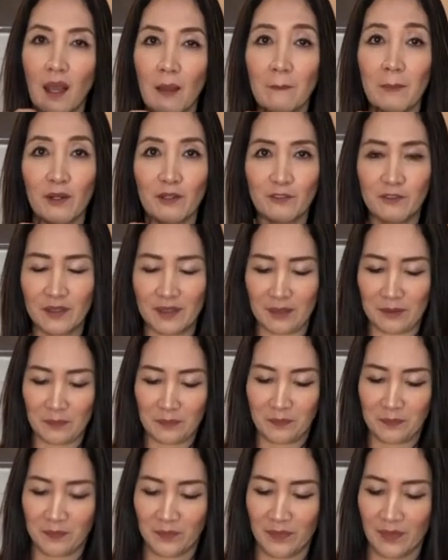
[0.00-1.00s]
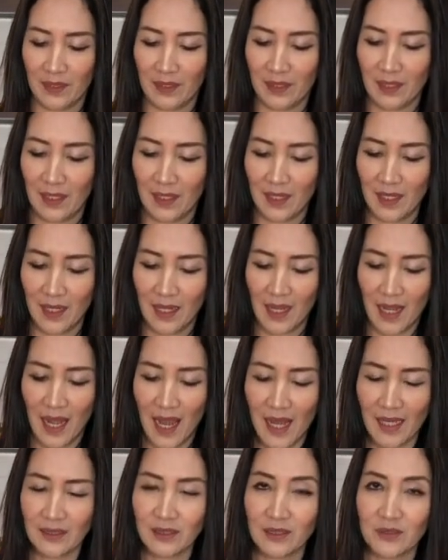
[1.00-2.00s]
Perfect.
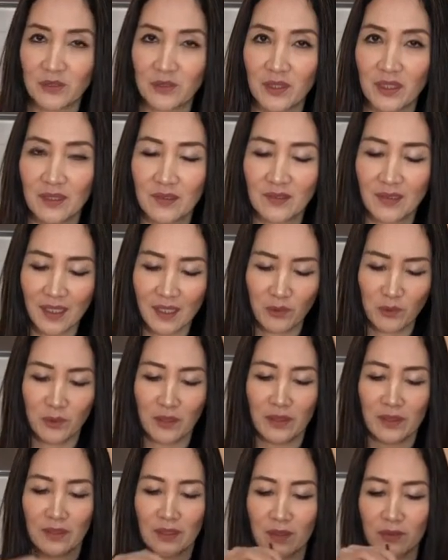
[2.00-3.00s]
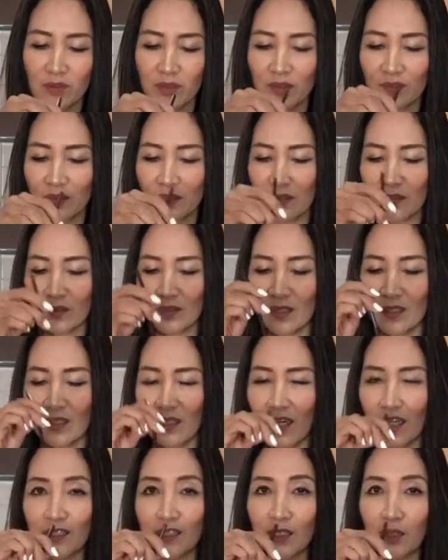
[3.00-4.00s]
And let's try the second one. Now, this is
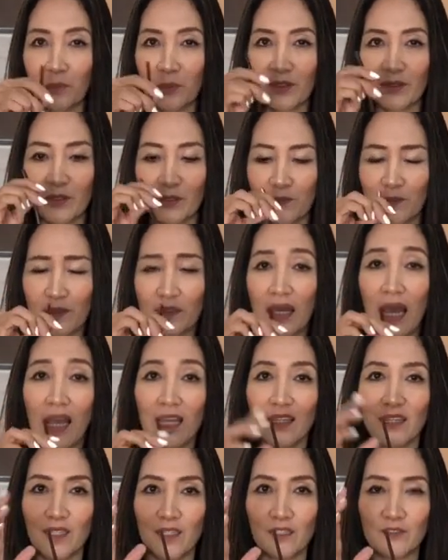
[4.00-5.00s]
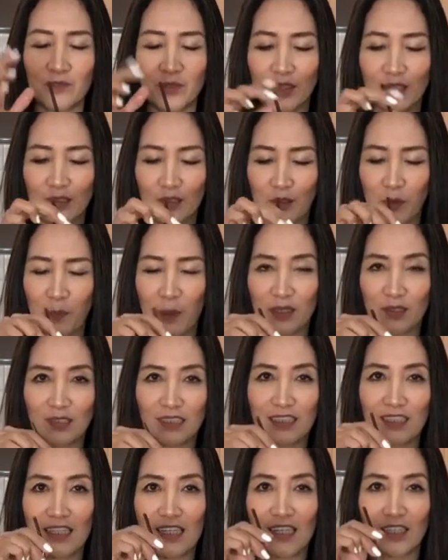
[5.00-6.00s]
a little bit different. I love this,
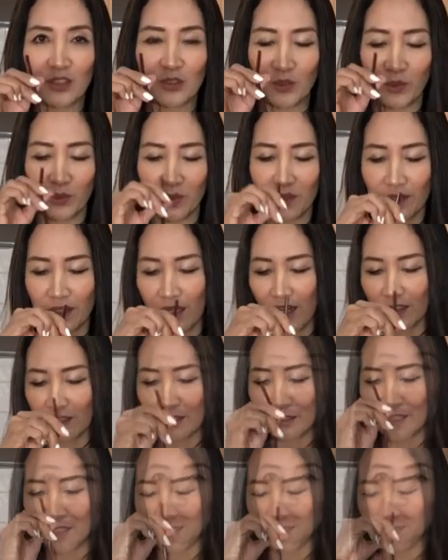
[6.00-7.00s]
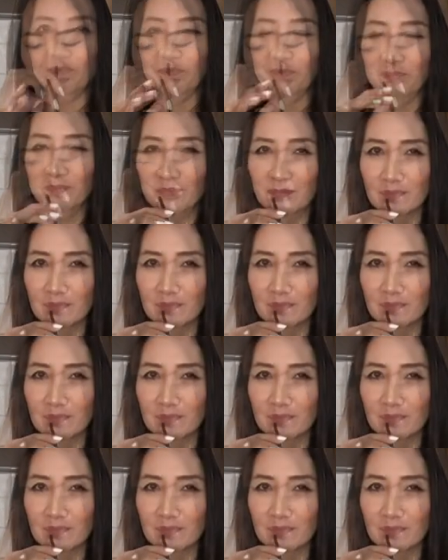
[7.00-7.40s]
especially during hot days.